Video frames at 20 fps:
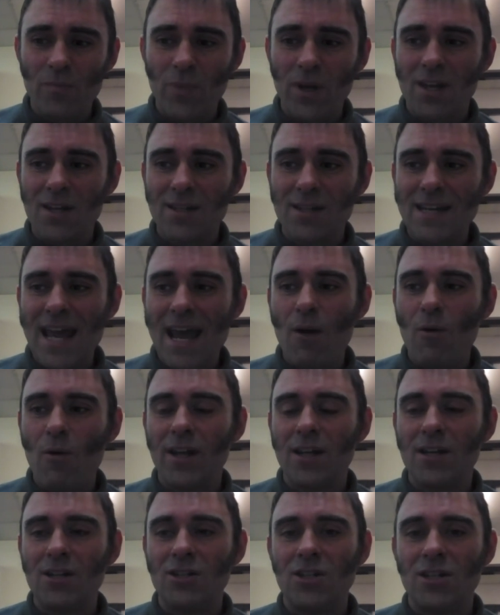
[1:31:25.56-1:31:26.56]
because now
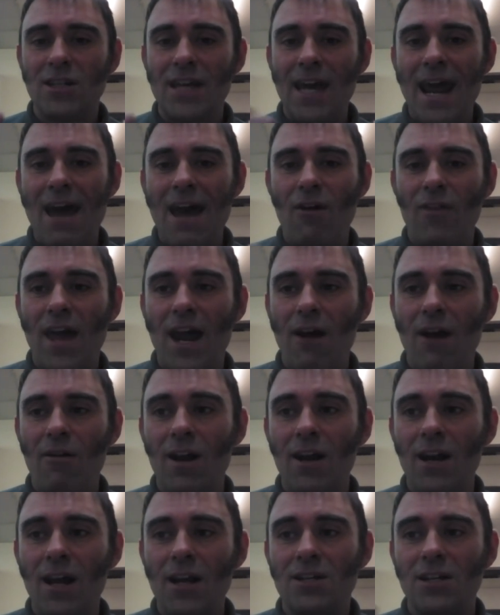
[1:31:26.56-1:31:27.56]
I can just get out there
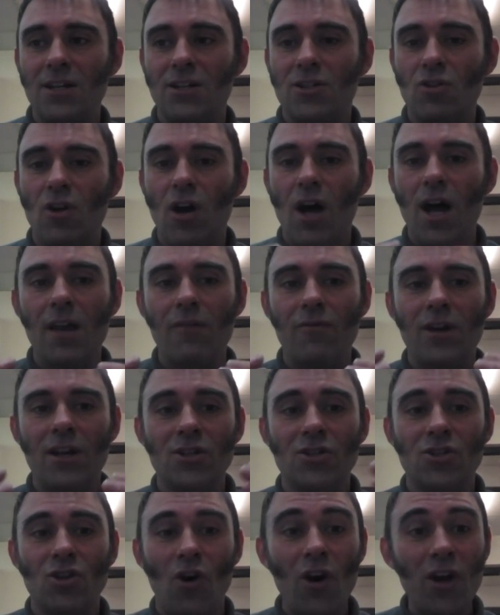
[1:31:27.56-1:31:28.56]
and actually drive and
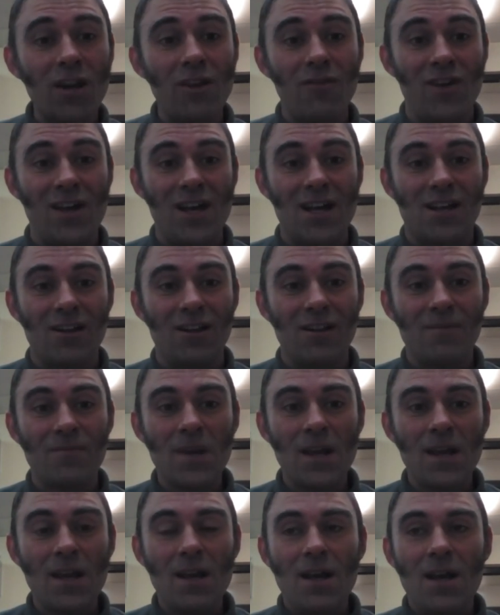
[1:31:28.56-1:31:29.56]
enjoy the vehicle.
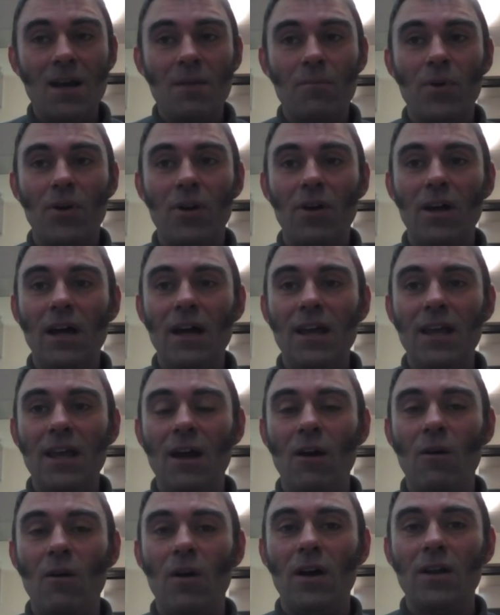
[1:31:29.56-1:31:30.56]
Yeah. But, uh, you
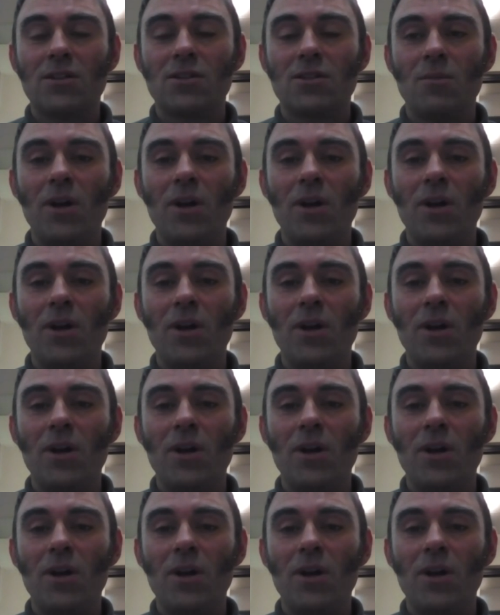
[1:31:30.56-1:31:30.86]
know, so